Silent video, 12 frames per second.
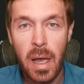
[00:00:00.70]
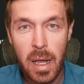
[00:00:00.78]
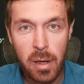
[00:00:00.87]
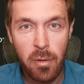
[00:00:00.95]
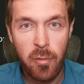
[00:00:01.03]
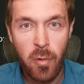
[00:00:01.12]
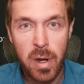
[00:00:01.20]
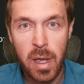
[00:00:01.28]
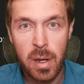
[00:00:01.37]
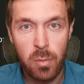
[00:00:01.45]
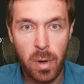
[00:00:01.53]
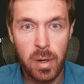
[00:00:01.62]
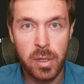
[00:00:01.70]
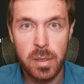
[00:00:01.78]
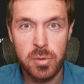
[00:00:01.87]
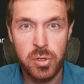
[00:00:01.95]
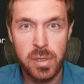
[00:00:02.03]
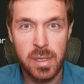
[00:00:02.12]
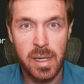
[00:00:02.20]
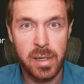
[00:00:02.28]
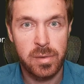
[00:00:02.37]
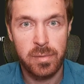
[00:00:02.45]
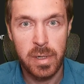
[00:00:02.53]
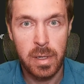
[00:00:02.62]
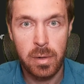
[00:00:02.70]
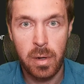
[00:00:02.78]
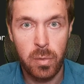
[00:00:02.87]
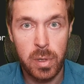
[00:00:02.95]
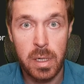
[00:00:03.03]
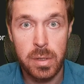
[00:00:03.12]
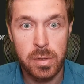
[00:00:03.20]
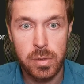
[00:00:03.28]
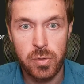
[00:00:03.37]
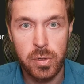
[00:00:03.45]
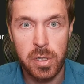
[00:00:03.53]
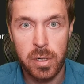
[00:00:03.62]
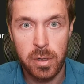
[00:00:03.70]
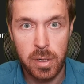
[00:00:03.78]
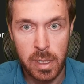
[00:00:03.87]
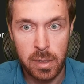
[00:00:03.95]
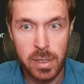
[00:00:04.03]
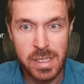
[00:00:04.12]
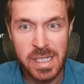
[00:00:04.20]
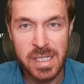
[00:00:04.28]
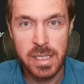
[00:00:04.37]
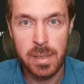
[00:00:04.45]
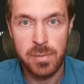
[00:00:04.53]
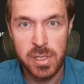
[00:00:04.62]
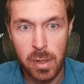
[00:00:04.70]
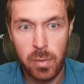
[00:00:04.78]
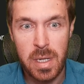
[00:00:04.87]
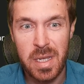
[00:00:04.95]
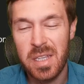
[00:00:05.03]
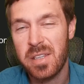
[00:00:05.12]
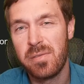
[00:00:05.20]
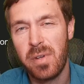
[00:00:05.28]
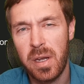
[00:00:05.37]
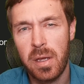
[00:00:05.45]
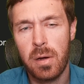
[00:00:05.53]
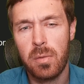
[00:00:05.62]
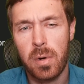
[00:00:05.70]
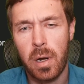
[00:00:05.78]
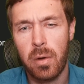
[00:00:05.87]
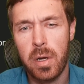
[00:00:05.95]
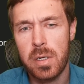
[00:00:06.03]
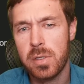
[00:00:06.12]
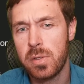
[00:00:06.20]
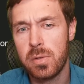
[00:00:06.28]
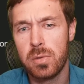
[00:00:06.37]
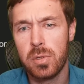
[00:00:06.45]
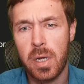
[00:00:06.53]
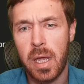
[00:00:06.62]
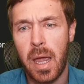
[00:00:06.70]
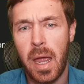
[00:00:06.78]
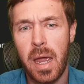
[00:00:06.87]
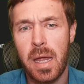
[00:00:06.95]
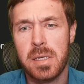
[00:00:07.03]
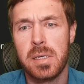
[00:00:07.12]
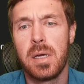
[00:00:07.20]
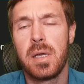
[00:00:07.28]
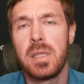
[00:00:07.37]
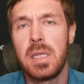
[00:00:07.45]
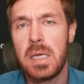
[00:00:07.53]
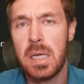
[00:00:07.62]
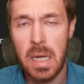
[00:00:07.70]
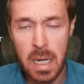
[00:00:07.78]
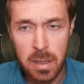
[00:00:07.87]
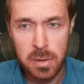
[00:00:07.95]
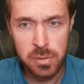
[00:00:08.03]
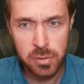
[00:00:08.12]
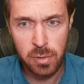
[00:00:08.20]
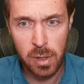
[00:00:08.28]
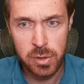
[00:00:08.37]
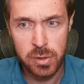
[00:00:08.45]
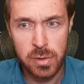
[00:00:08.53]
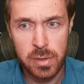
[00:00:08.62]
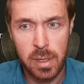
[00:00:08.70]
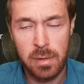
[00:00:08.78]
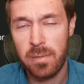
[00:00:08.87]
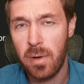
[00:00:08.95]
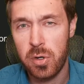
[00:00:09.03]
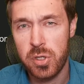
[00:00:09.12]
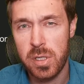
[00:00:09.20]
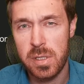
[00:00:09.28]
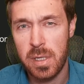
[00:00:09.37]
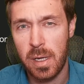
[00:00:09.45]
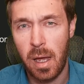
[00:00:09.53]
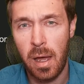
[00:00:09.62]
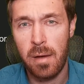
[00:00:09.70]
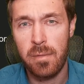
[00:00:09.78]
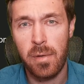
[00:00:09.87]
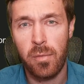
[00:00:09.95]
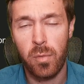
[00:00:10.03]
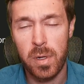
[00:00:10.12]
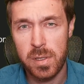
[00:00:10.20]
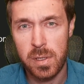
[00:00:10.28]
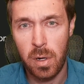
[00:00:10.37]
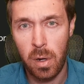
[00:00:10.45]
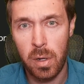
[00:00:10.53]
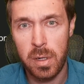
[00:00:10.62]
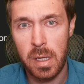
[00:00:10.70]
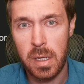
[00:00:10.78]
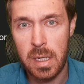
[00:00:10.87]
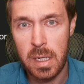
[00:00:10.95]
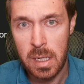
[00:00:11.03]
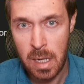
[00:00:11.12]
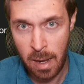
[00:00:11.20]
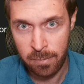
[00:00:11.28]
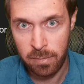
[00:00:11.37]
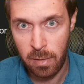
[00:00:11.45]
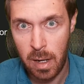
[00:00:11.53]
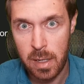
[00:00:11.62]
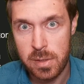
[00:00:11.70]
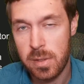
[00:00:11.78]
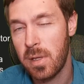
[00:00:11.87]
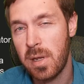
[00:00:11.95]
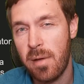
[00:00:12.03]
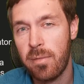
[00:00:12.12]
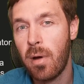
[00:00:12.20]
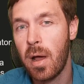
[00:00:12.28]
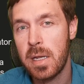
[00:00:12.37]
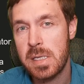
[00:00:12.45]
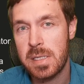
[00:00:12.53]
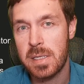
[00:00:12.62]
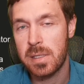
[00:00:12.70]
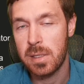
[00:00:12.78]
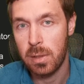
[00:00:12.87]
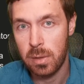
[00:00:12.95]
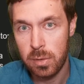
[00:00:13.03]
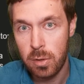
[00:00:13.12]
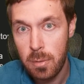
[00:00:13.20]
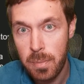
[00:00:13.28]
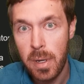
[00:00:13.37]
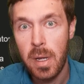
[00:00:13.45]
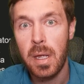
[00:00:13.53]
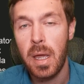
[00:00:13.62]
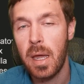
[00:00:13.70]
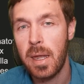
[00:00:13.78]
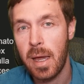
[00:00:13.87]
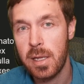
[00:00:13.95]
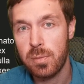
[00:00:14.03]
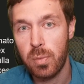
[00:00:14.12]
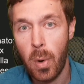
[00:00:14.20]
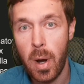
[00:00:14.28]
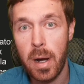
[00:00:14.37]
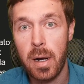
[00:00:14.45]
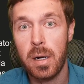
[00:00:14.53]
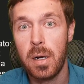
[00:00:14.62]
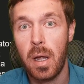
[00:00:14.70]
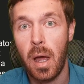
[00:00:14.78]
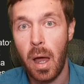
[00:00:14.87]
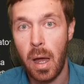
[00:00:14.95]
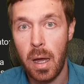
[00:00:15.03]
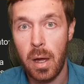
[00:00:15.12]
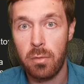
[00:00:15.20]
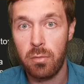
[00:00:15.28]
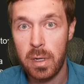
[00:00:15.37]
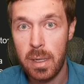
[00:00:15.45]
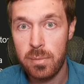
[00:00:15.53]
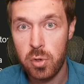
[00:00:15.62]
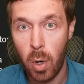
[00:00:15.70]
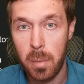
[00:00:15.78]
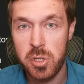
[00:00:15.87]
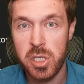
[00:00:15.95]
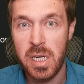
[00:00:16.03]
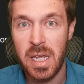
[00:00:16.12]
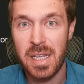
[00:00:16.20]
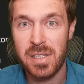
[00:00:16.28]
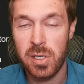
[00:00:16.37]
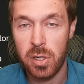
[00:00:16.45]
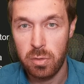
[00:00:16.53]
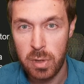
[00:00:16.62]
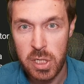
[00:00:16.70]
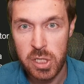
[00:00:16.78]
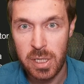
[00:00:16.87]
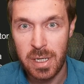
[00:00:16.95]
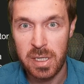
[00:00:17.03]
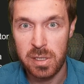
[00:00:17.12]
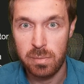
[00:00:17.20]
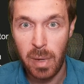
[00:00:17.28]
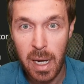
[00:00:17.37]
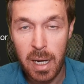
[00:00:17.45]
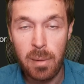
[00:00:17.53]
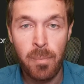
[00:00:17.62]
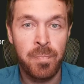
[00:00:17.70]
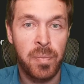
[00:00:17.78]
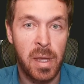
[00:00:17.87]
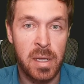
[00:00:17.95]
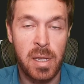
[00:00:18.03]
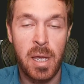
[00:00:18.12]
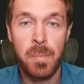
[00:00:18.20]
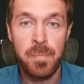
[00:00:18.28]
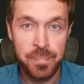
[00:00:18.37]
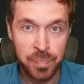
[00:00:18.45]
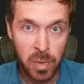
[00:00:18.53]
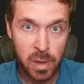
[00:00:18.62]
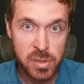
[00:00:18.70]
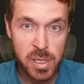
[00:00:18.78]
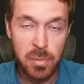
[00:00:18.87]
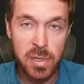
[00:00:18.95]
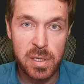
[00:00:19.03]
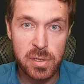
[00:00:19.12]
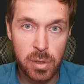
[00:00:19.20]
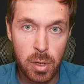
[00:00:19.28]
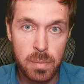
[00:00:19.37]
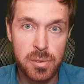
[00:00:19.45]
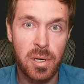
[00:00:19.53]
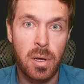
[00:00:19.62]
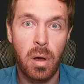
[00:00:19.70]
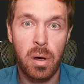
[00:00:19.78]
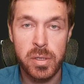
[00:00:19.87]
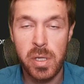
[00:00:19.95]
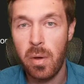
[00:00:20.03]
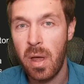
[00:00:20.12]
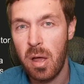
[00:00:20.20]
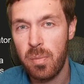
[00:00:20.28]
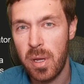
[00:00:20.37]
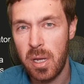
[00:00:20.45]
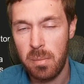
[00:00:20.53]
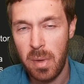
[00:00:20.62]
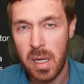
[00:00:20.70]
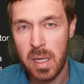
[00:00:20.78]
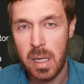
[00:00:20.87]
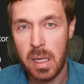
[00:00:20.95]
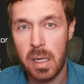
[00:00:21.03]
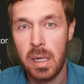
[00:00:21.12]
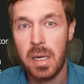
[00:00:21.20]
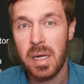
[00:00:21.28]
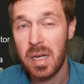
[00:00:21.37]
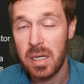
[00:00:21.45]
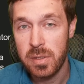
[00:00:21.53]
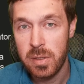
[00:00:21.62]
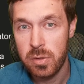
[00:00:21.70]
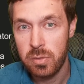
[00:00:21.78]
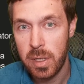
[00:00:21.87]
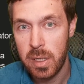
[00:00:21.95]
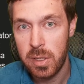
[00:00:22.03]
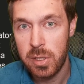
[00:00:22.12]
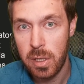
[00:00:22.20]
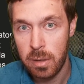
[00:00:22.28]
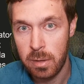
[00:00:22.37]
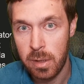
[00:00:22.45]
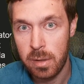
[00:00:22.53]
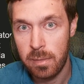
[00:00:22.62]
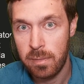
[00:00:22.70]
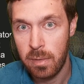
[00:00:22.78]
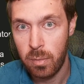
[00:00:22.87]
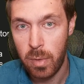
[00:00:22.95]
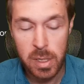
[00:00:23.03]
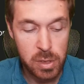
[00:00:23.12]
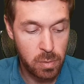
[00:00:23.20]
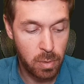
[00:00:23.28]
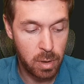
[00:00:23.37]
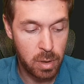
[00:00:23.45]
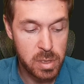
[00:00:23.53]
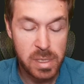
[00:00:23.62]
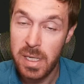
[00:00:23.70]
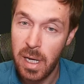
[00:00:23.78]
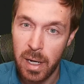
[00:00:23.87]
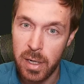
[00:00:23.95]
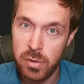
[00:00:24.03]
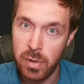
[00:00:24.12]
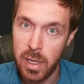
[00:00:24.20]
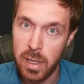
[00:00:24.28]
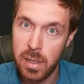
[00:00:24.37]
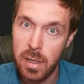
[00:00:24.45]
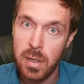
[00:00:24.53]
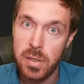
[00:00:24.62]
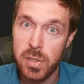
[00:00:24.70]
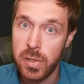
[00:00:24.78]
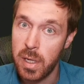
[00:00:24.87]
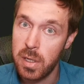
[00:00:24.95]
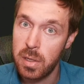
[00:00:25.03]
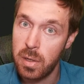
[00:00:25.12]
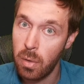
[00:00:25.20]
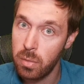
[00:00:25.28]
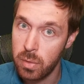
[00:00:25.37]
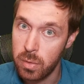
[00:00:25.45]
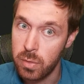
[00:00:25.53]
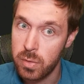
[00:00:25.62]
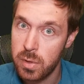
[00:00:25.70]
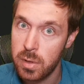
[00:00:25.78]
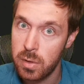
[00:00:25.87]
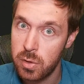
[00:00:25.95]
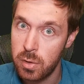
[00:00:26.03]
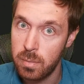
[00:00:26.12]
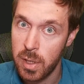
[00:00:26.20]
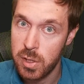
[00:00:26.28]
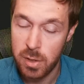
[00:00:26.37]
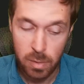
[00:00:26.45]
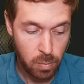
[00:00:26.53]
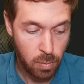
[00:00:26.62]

Hello everyone and welcome to the next video going into the urinary system. So in this video we're going to look at the inner structures and functions of what's called the nephron. So the nephron is this little loop, and that's where reabsorption and secretion is made. And then some of these loops also help in making concentrated urine for when you are dehydrated so that you don't lose too much